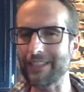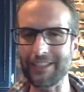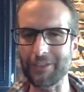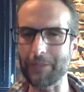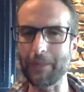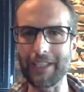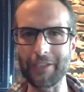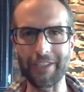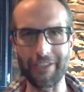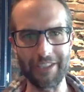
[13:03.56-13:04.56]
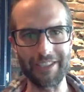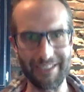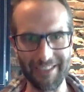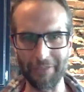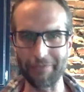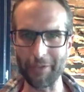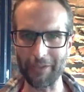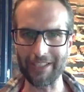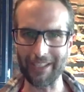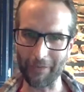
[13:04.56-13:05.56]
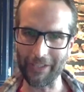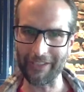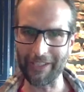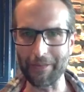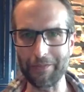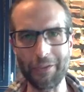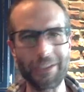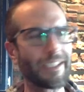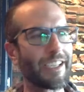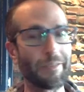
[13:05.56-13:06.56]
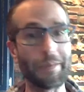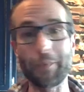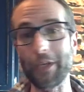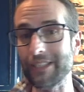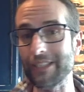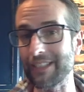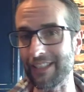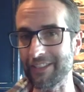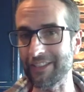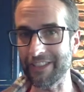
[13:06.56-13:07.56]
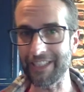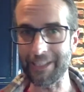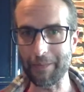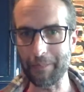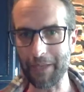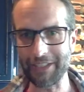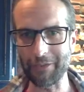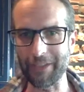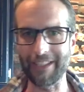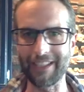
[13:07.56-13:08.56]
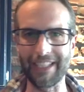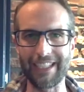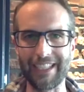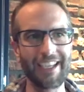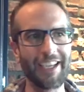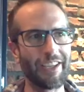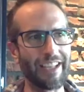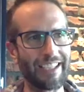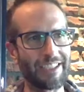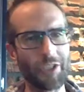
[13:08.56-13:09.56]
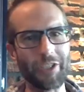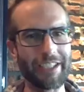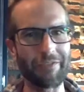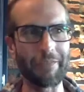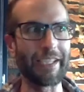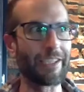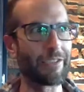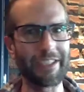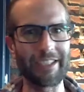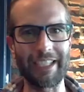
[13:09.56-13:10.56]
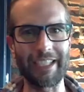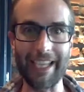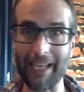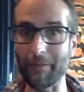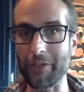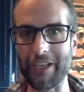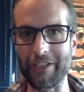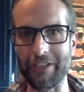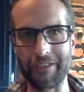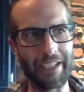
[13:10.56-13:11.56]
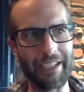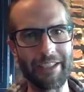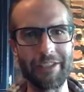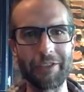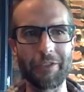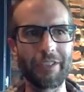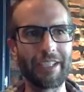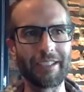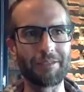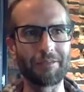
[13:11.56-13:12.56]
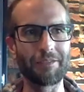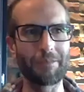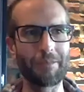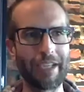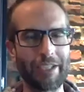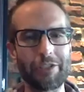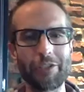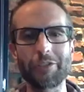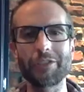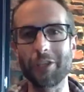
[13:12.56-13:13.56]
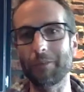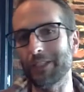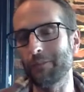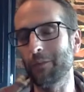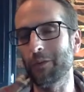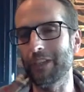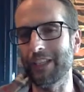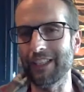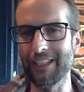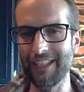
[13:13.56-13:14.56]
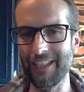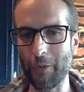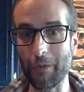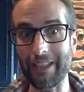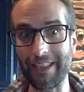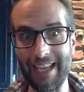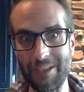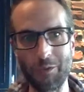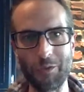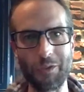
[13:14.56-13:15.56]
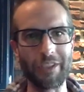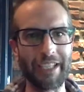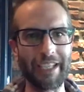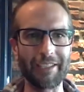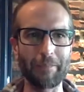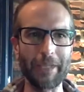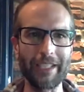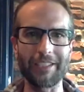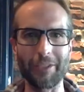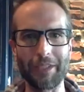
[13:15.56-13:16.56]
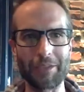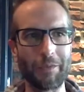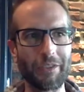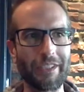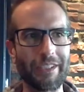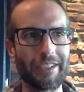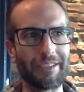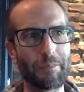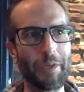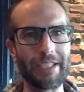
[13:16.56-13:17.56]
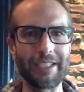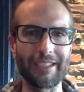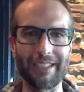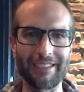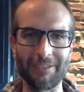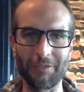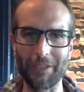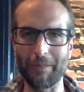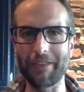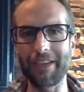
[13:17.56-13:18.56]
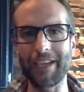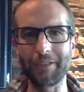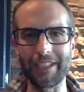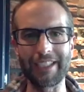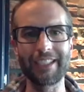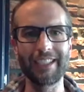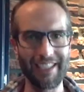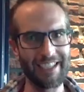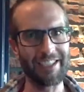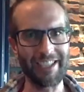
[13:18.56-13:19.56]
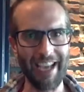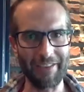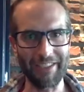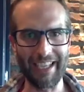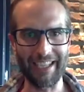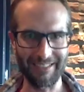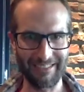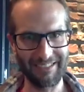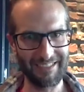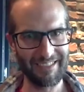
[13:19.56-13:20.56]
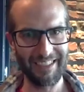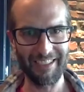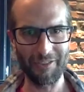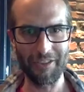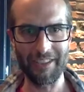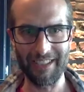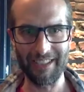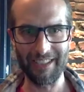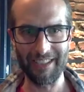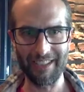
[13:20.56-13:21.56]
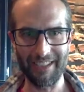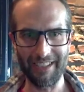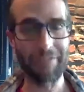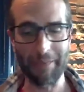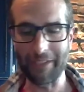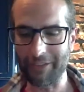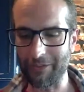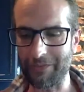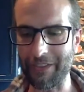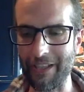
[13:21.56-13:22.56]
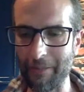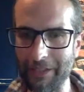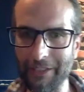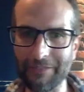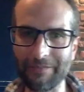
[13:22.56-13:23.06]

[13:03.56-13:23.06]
this, respond to it, or just you know focus on what you need to be focused on, or be present on who you need to be present with. And like that clicked for me, and it was just like a game changer. I could do and I could do so much more with that tool, and I could be so much more present and with my family, just having that having that click for me, which was phenomenal.